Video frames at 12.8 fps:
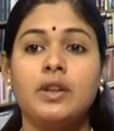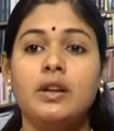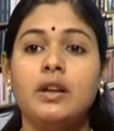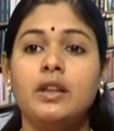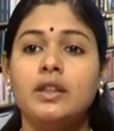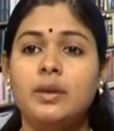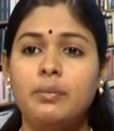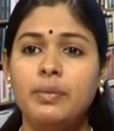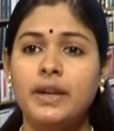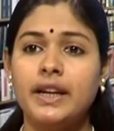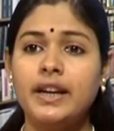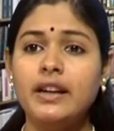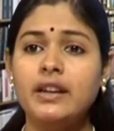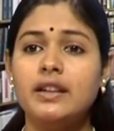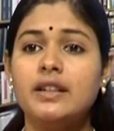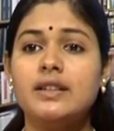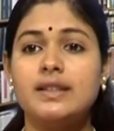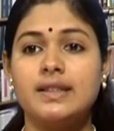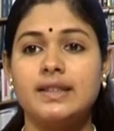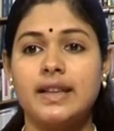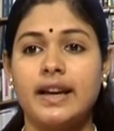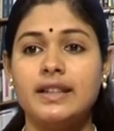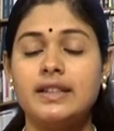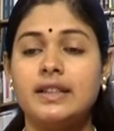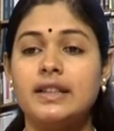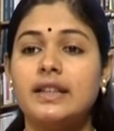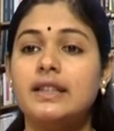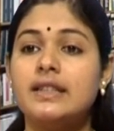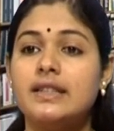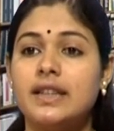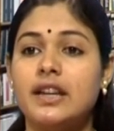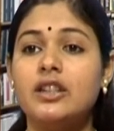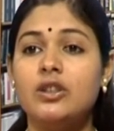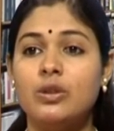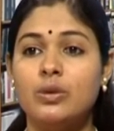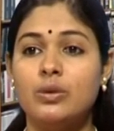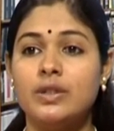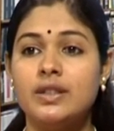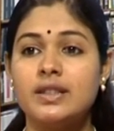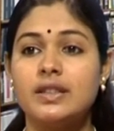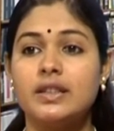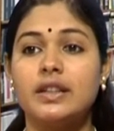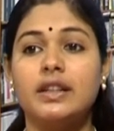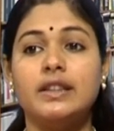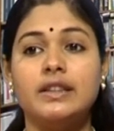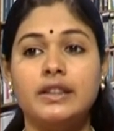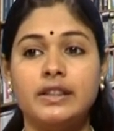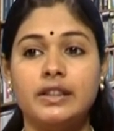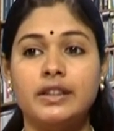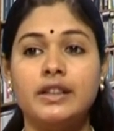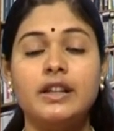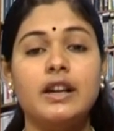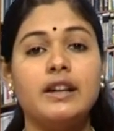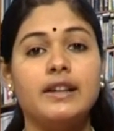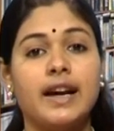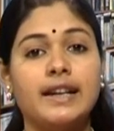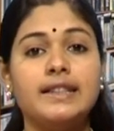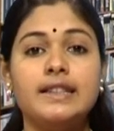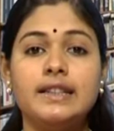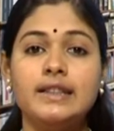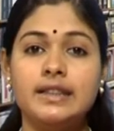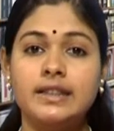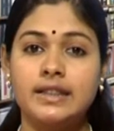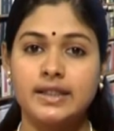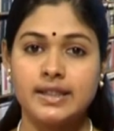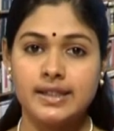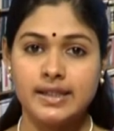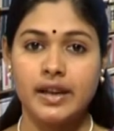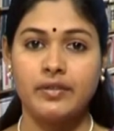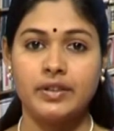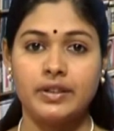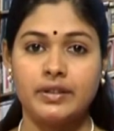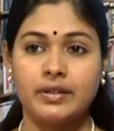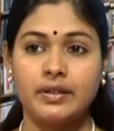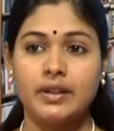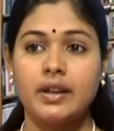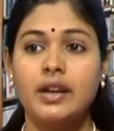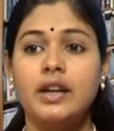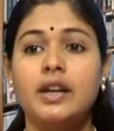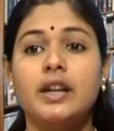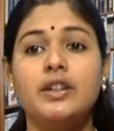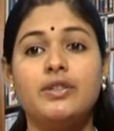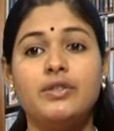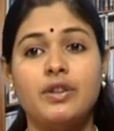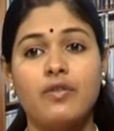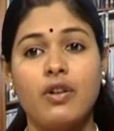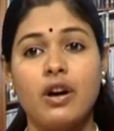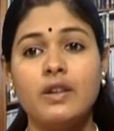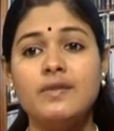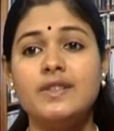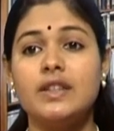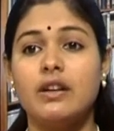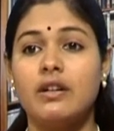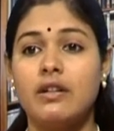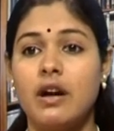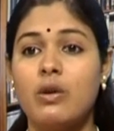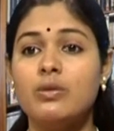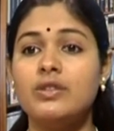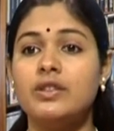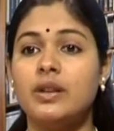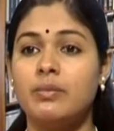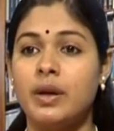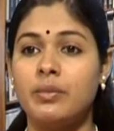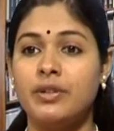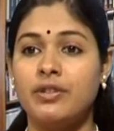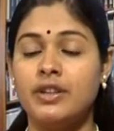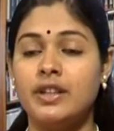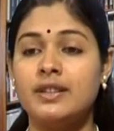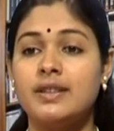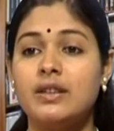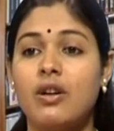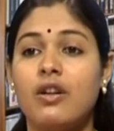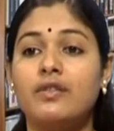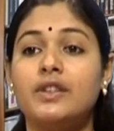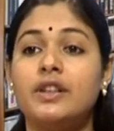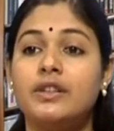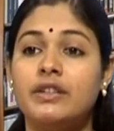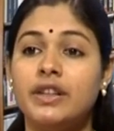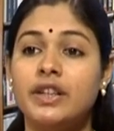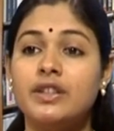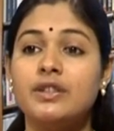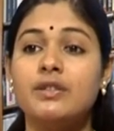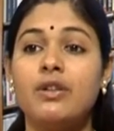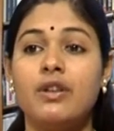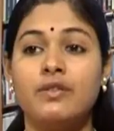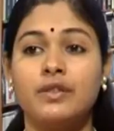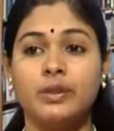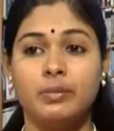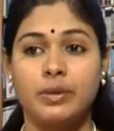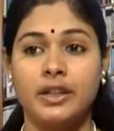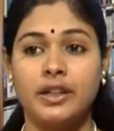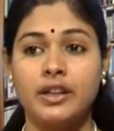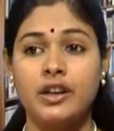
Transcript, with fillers: The play is set in St. Louis in the year 1937. It revolves around the memories of the narrator of the play